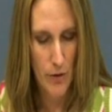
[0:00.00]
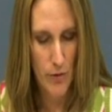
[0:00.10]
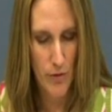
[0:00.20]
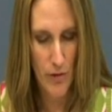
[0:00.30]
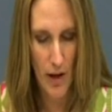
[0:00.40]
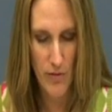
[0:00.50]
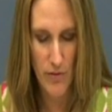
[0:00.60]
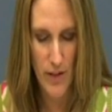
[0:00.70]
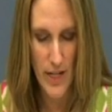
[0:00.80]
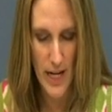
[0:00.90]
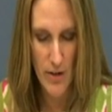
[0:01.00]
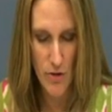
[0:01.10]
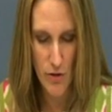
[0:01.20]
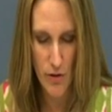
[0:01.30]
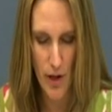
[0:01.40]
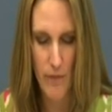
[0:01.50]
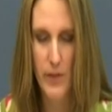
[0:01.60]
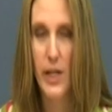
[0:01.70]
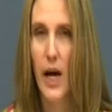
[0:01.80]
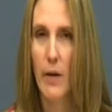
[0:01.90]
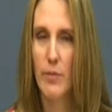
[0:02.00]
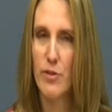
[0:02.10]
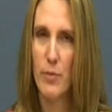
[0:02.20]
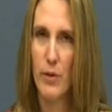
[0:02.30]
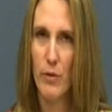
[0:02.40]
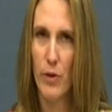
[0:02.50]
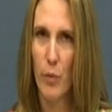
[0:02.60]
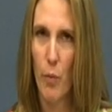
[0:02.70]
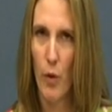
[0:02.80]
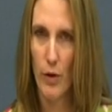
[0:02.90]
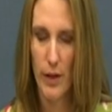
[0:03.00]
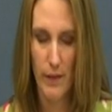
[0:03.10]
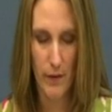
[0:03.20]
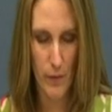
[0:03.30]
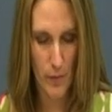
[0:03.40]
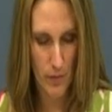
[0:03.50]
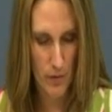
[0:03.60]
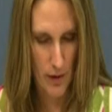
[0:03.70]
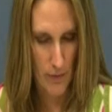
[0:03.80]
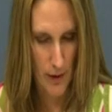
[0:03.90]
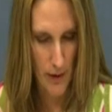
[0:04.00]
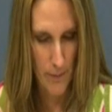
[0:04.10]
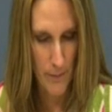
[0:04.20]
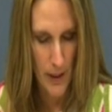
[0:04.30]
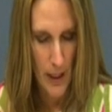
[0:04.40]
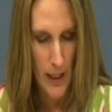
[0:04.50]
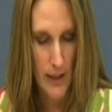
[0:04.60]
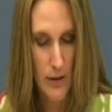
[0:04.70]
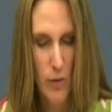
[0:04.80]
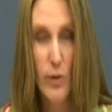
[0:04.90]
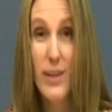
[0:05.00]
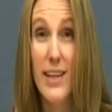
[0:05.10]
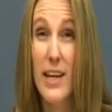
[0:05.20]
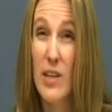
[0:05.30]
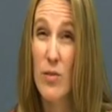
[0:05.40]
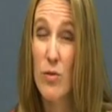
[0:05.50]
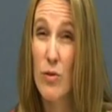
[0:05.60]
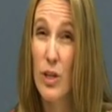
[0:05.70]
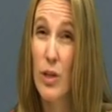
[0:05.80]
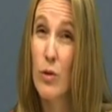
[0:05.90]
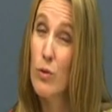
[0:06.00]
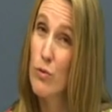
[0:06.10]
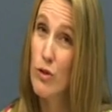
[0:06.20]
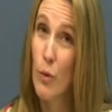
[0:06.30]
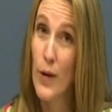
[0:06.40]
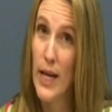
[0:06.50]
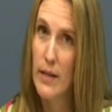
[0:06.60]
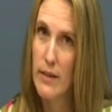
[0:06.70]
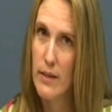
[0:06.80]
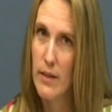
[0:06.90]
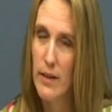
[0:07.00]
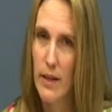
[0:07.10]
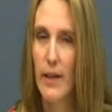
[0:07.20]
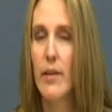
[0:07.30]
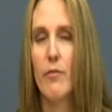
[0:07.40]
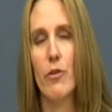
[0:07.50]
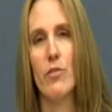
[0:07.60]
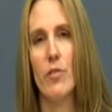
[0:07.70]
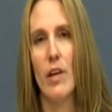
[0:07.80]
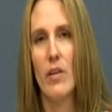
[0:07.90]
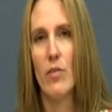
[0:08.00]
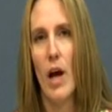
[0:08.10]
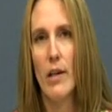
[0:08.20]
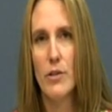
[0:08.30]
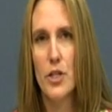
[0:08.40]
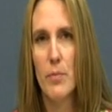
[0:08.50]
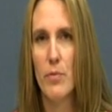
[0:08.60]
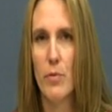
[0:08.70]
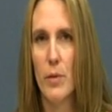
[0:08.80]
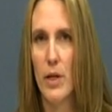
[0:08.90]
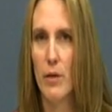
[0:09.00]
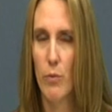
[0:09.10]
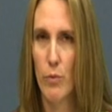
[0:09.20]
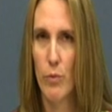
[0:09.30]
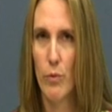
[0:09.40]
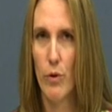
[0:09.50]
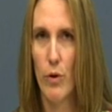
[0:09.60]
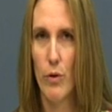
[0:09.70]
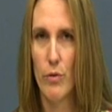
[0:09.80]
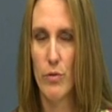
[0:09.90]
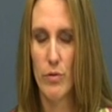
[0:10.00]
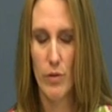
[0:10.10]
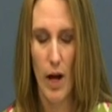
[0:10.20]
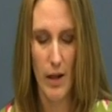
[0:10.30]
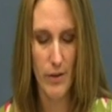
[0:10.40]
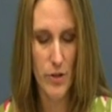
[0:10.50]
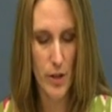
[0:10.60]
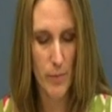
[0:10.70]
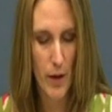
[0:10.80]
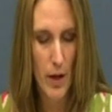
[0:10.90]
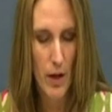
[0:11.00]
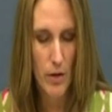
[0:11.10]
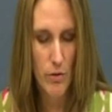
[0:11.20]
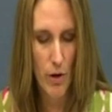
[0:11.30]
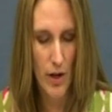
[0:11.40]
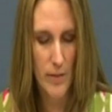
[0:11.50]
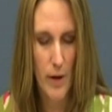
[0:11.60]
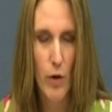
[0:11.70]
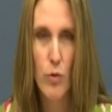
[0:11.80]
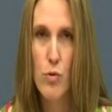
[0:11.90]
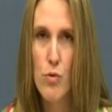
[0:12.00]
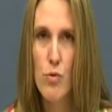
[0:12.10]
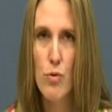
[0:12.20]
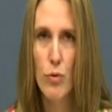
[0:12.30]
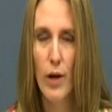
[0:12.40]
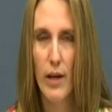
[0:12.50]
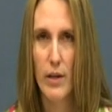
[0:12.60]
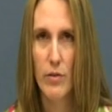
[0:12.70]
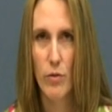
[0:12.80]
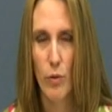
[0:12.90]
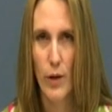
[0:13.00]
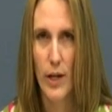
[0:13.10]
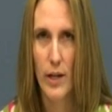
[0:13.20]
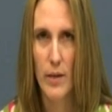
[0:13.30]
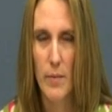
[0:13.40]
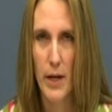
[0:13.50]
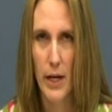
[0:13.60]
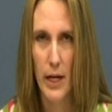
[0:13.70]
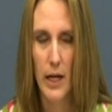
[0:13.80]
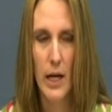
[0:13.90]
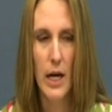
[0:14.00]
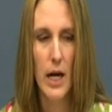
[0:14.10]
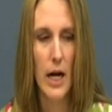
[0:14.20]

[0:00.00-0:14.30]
You discuss the nature of the accomplishment or the award that they're receiving, including the history, who donated, for instance, like a scholarship. If somebody earns a scholarship, you talk about who is donating the money,